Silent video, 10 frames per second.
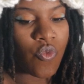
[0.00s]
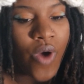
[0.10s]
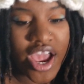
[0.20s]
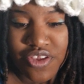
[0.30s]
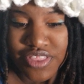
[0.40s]

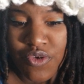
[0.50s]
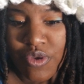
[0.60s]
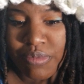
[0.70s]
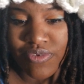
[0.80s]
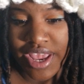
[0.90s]
why do you think we
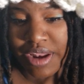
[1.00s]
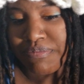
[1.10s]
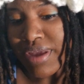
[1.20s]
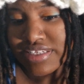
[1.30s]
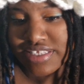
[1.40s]
berated
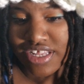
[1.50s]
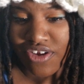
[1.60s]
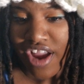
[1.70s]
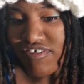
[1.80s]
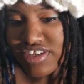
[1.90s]
Ben Stiller
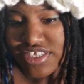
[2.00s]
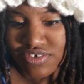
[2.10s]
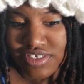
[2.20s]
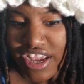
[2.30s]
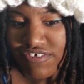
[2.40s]
every single
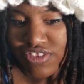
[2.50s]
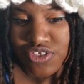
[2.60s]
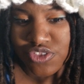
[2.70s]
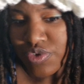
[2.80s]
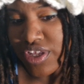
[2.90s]
day of those
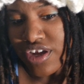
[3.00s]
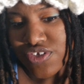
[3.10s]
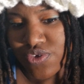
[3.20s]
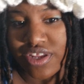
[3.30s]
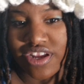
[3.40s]
3 years
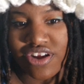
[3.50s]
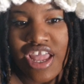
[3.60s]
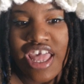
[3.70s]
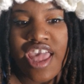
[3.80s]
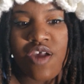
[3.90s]
on here?
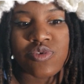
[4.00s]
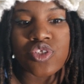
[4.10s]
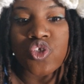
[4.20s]
It was